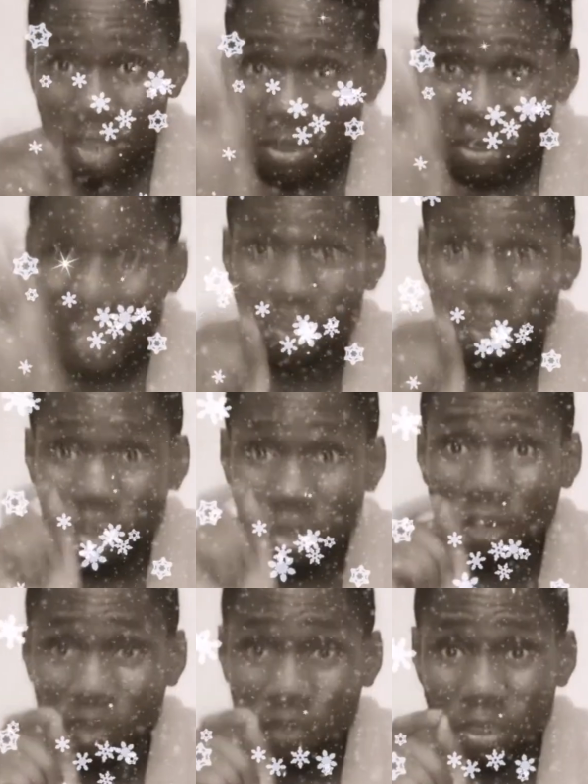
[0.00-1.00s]
something that is worthy of
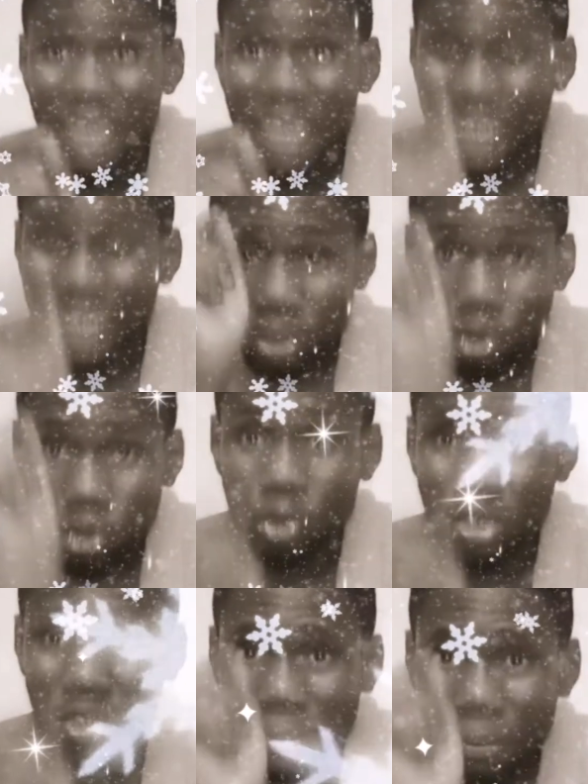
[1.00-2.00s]
note, that you do not
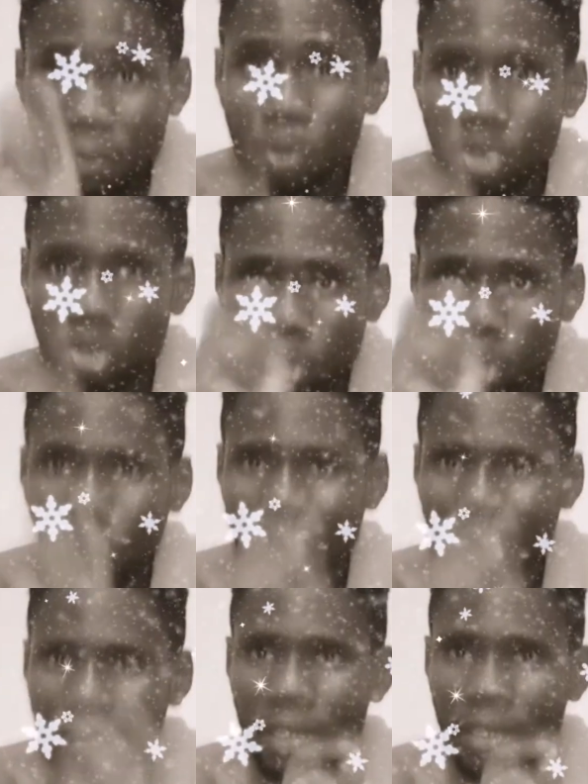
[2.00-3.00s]
impose your
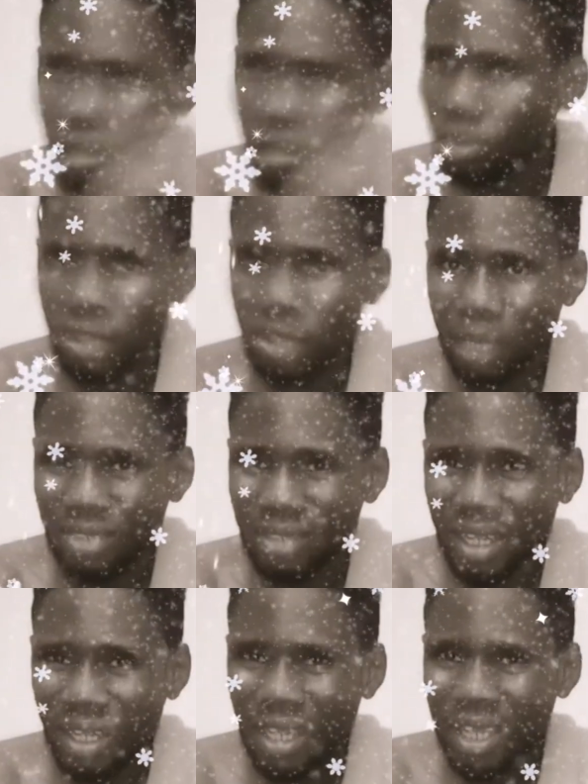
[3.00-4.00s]
unhappiness on your child.
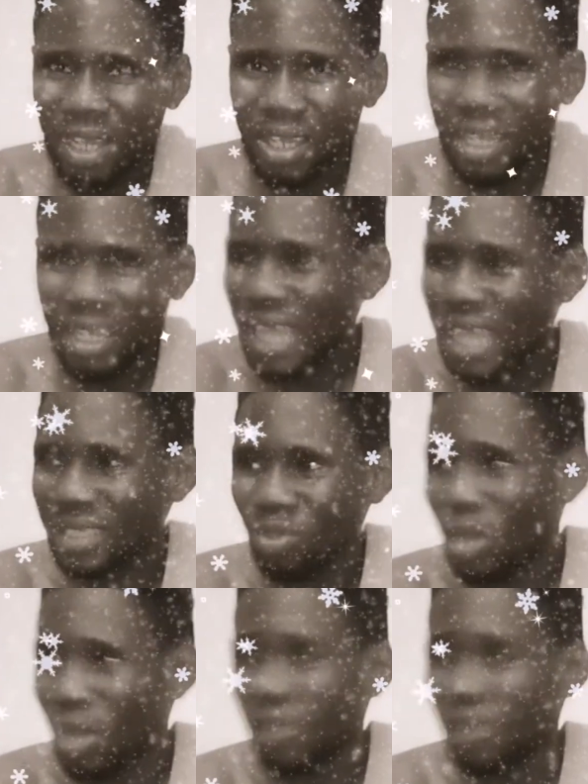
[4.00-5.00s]
Yes, we
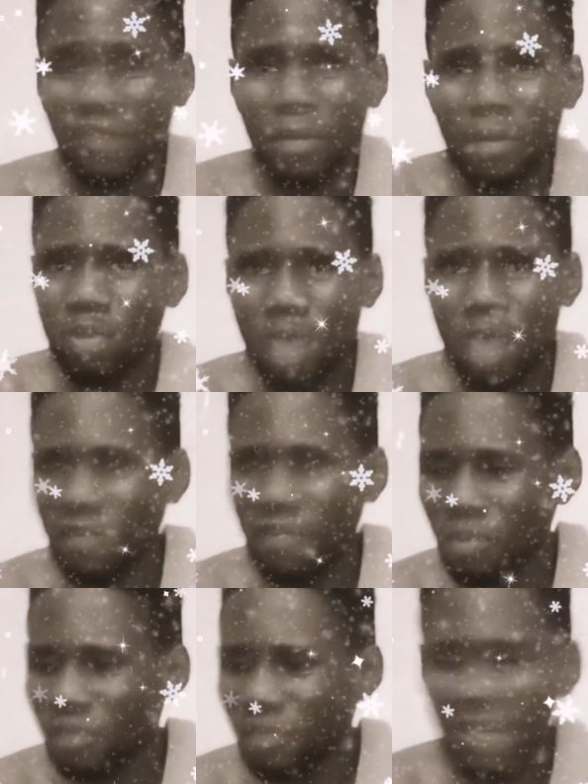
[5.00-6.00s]
are in a family, we are from
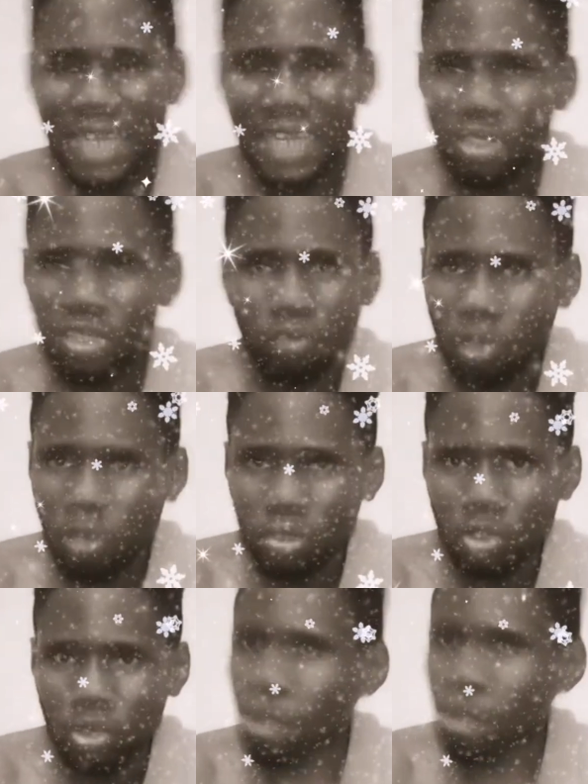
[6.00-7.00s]
a lineage of doctors,
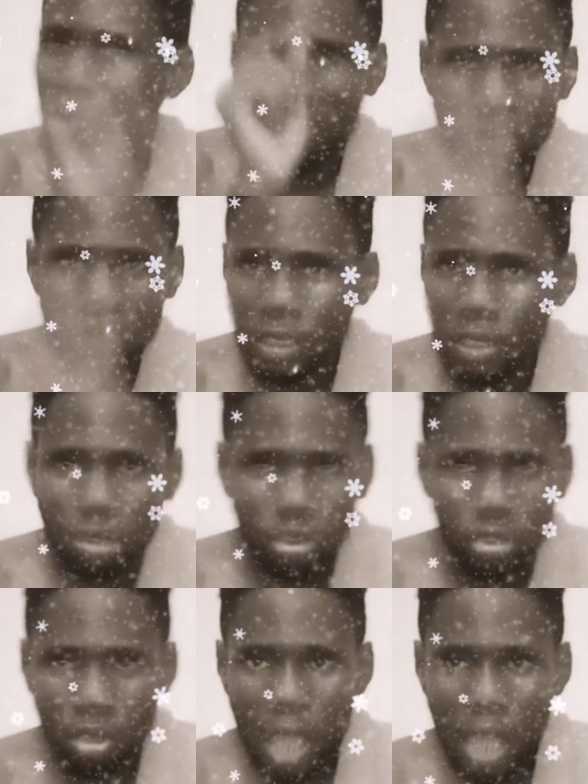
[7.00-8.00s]
so you have to be a doctor.
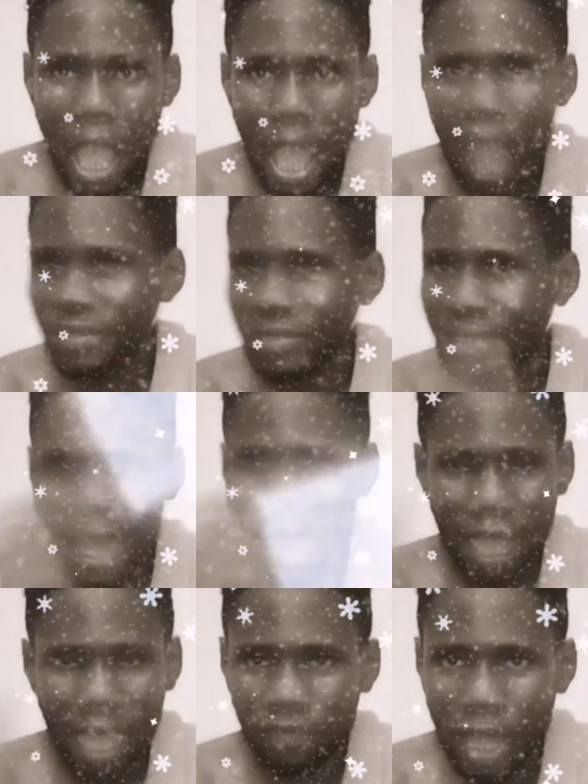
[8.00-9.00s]

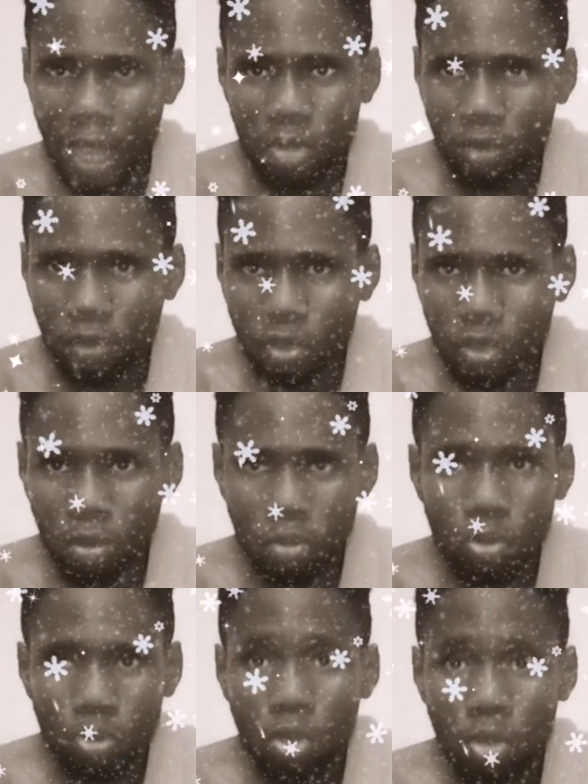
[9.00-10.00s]
I know of someone
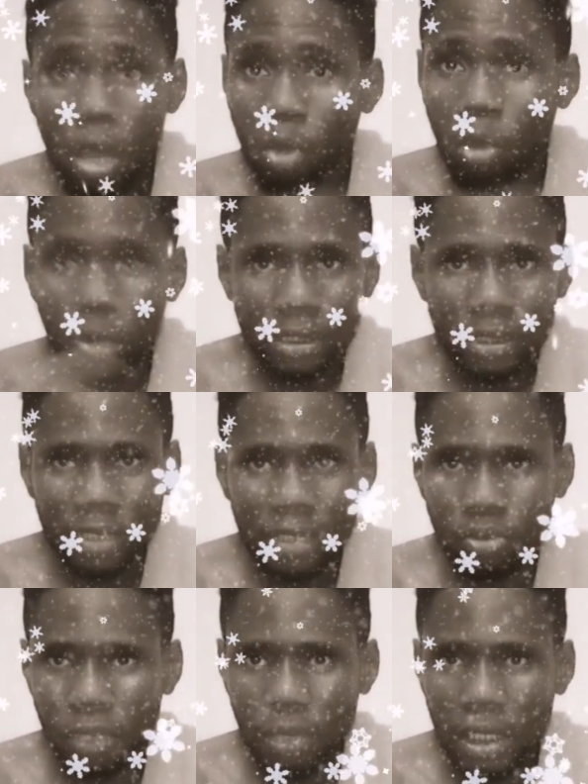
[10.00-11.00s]
who wanted to
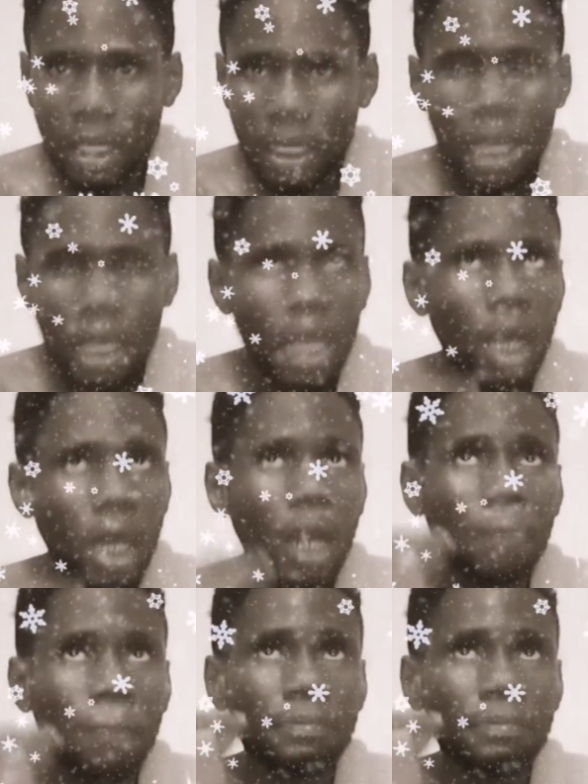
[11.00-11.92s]
be a